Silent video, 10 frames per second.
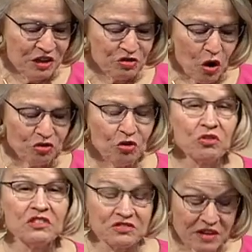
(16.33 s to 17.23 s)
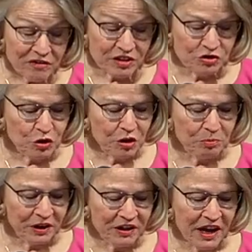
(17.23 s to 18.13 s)
He's also the seventh to
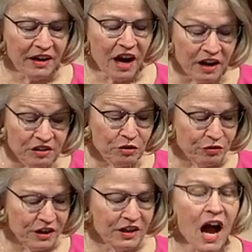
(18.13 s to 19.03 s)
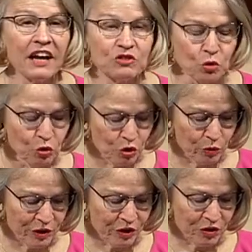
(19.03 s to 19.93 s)
complete an undefeated high school
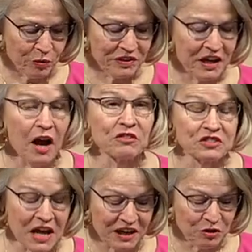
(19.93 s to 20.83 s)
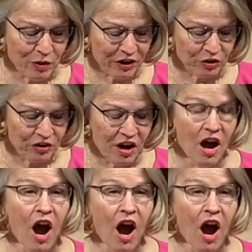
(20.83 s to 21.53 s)
career with an outstanding record